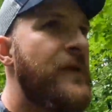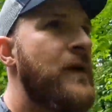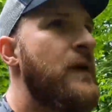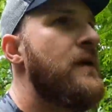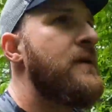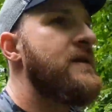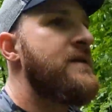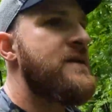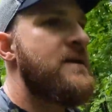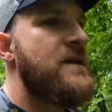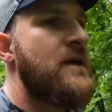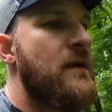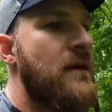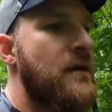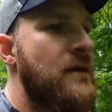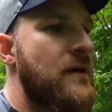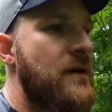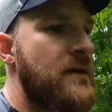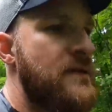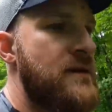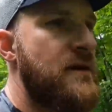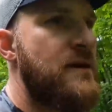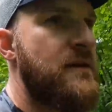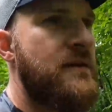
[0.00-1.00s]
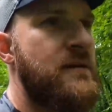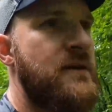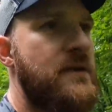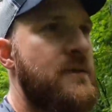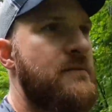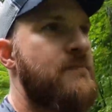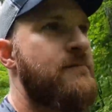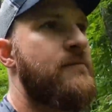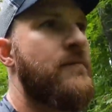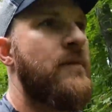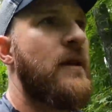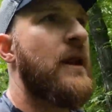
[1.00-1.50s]
You can see that these deer are
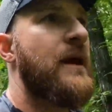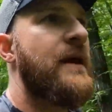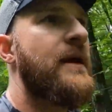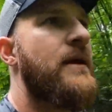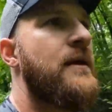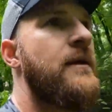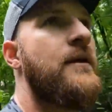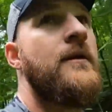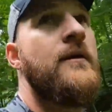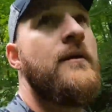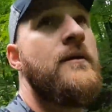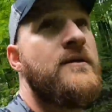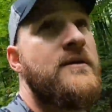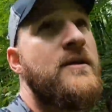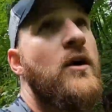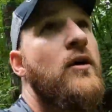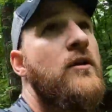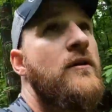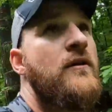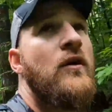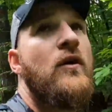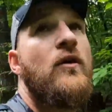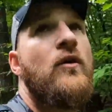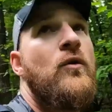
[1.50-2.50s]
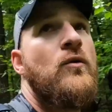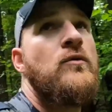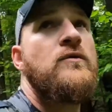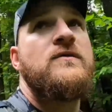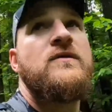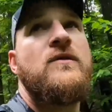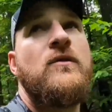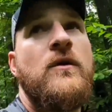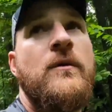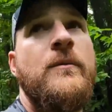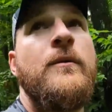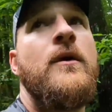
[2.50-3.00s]
just laying here. It's all
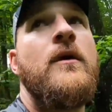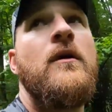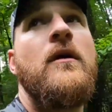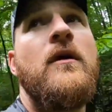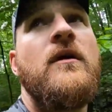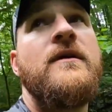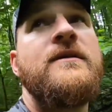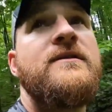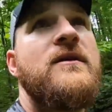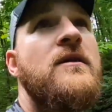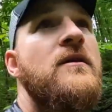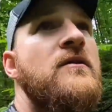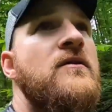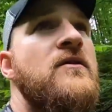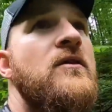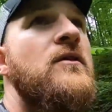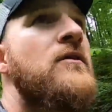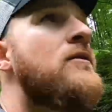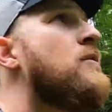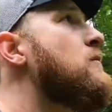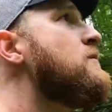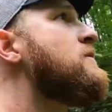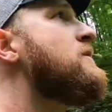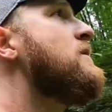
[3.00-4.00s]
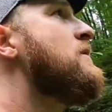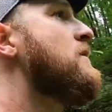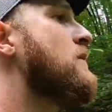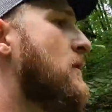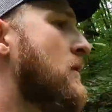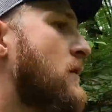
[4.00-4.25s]
does, don't get me wrong, it's all does.